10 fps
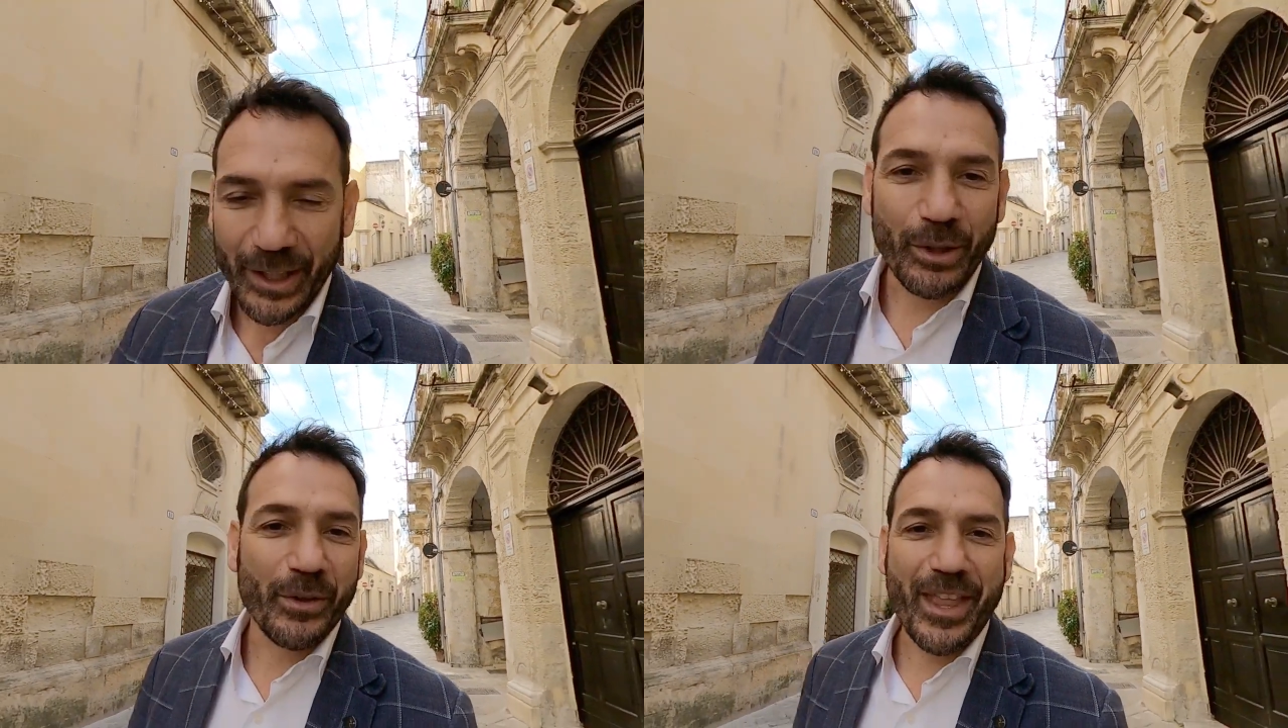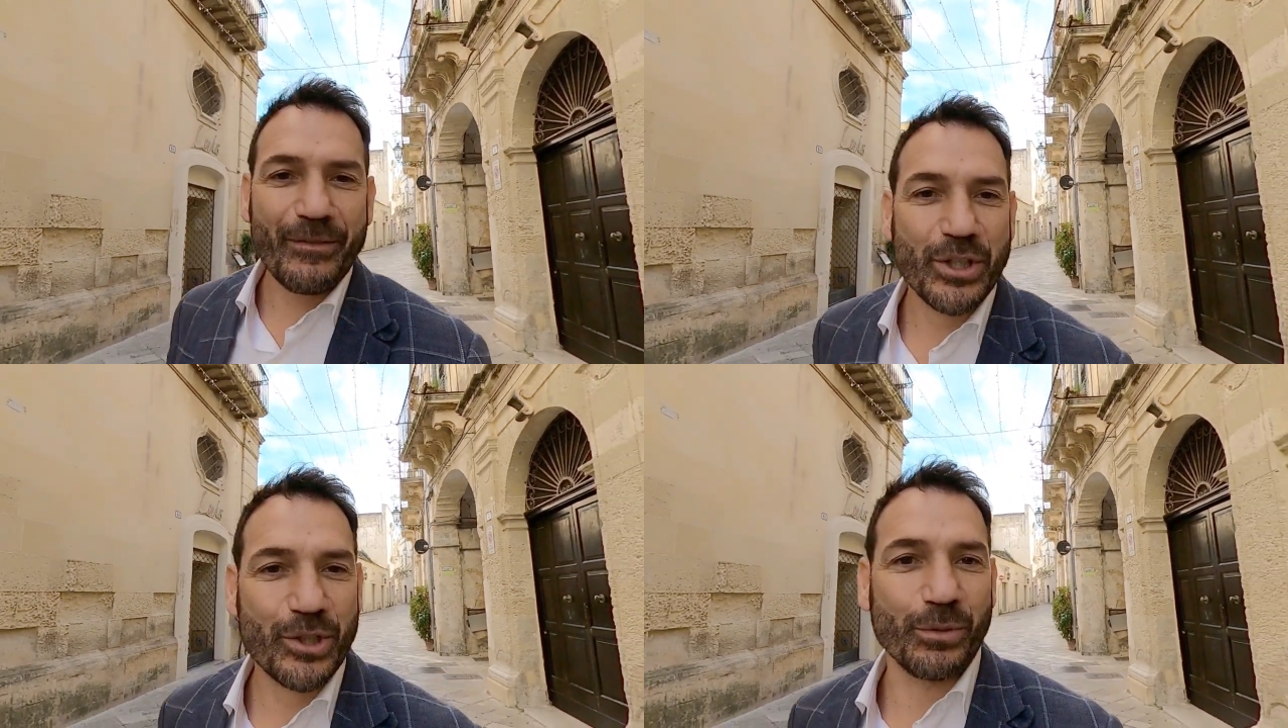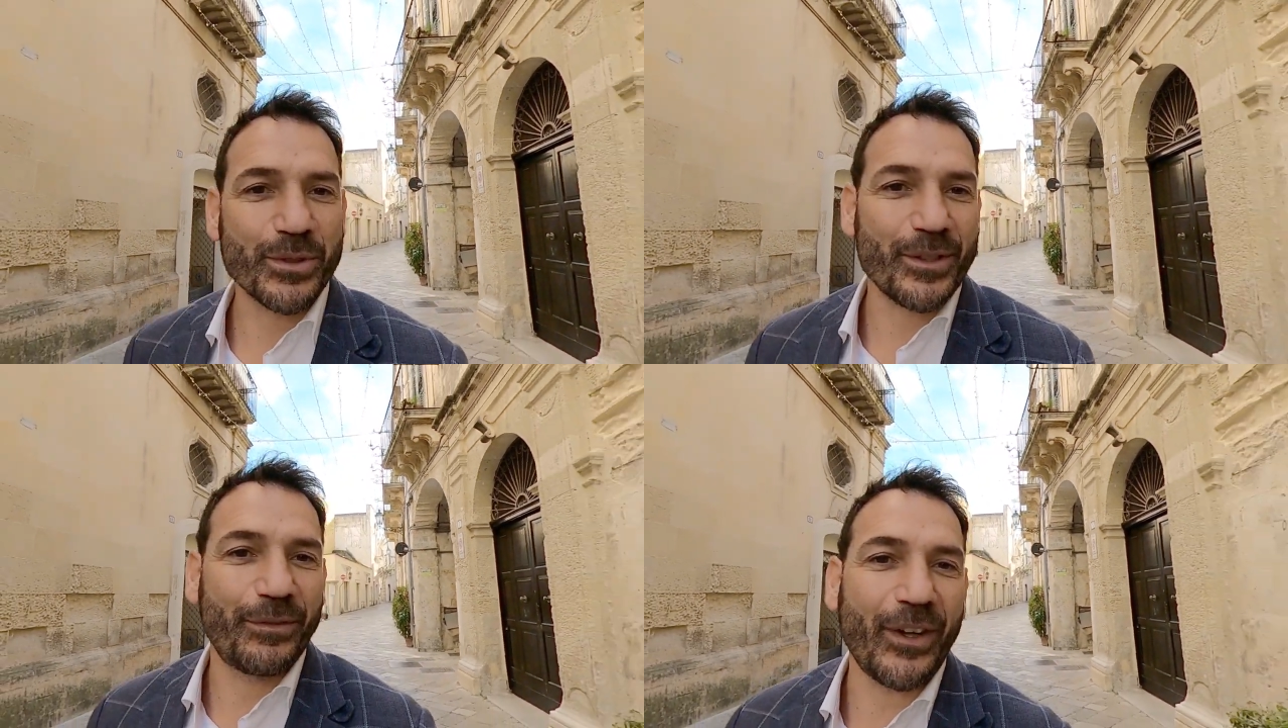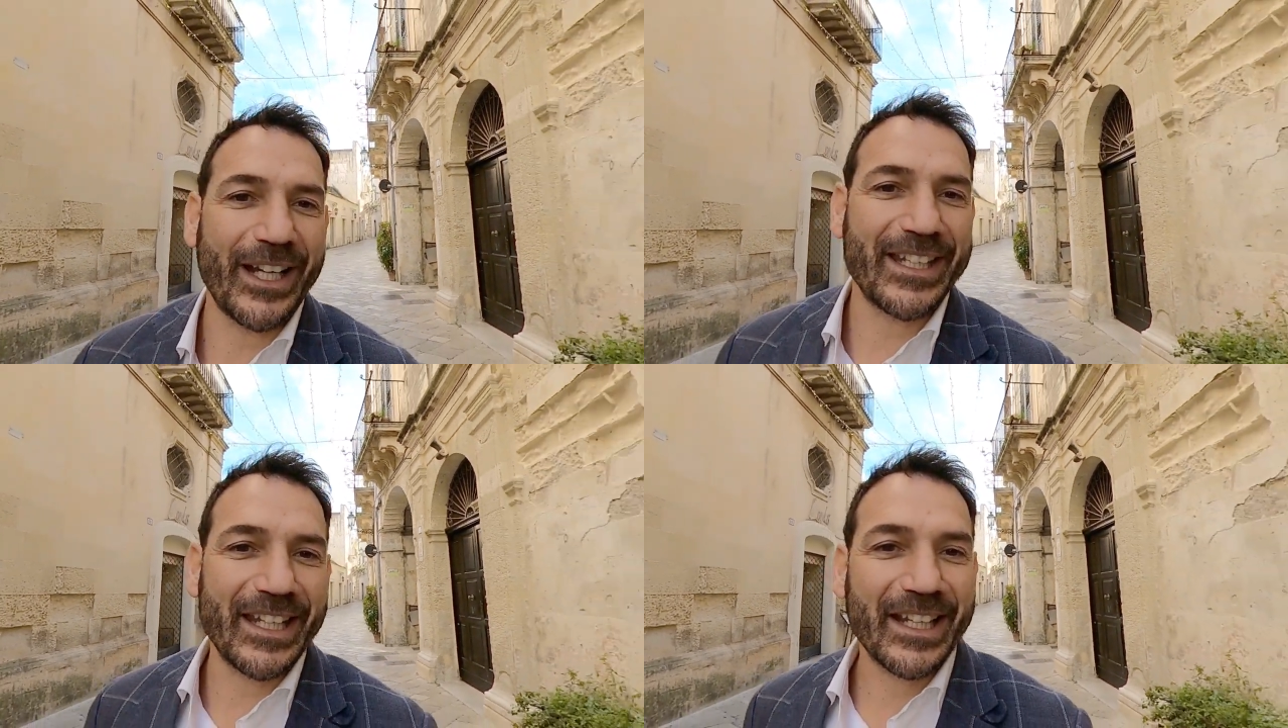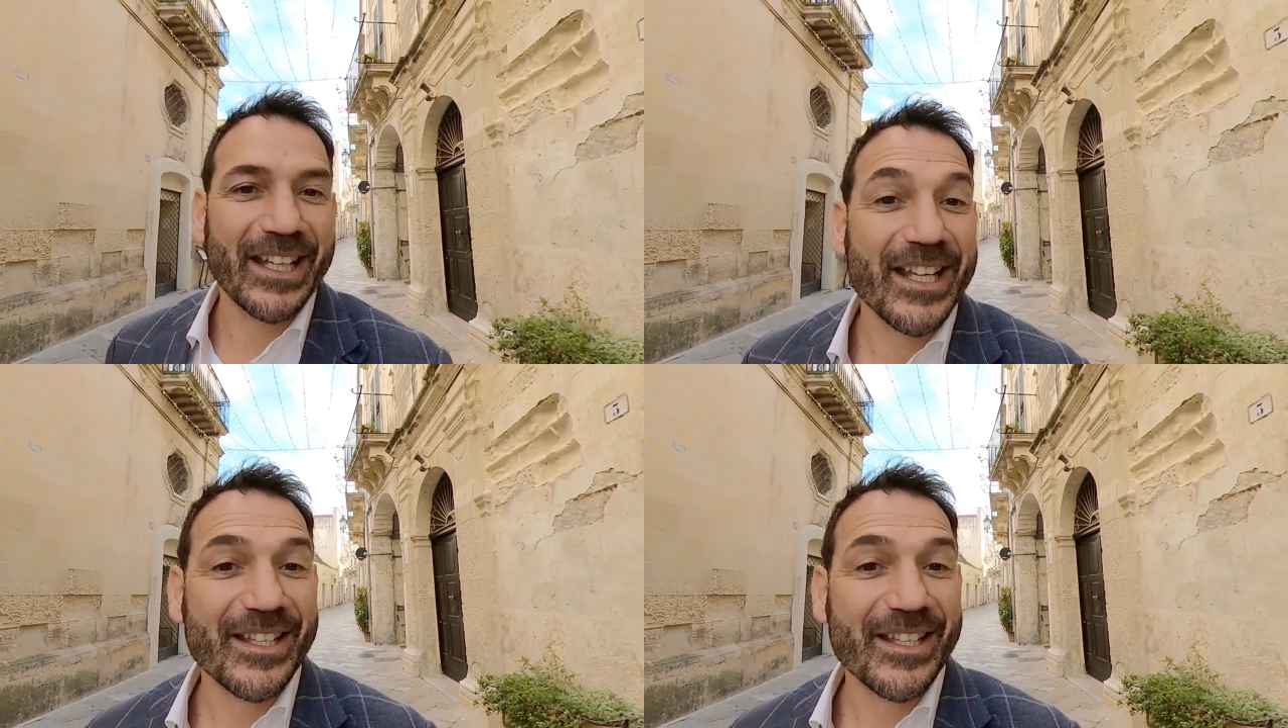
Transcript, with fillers: you're never short of finding